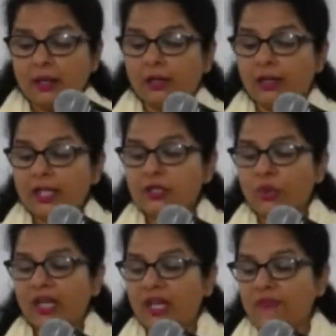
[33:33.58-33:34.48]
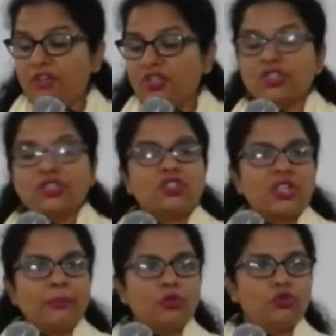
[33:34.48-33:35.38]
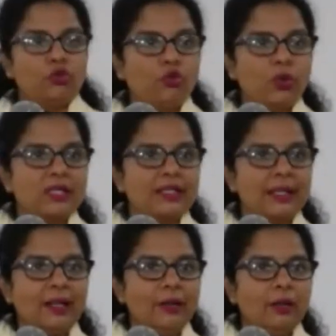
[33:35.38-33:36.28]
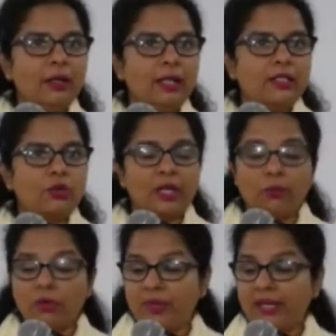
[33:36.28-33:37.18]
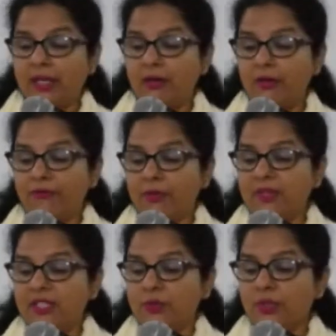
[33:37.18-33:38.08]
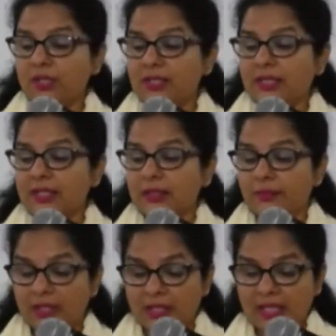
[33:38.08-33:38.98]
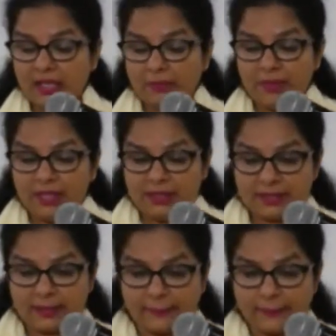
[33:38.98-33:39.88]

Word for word: uh, let's look at ephesians chapter 2 verse 10 let's look at what we can learn from this verse can somebody read that please